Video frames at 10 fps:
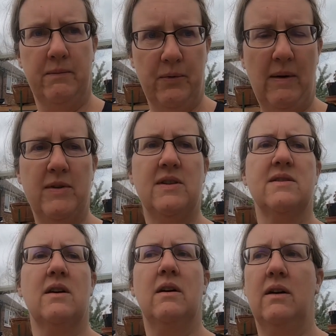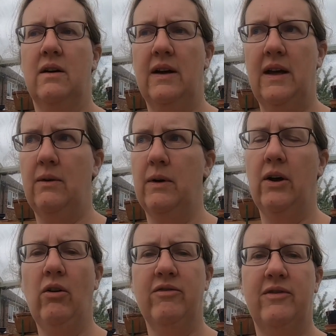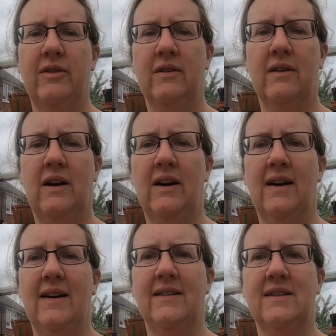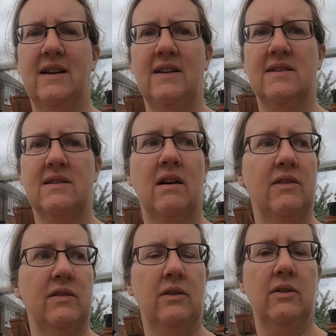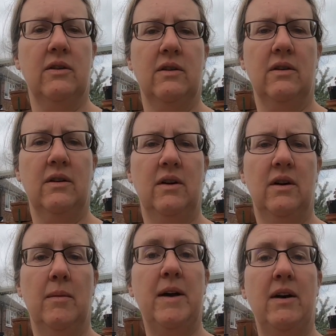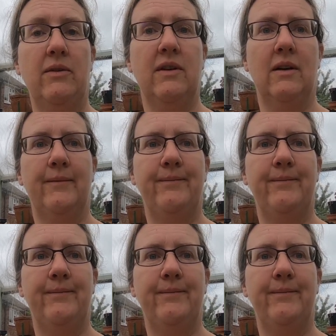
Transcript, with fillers: Parameters are equaling off and it's starting to look a bit healthier,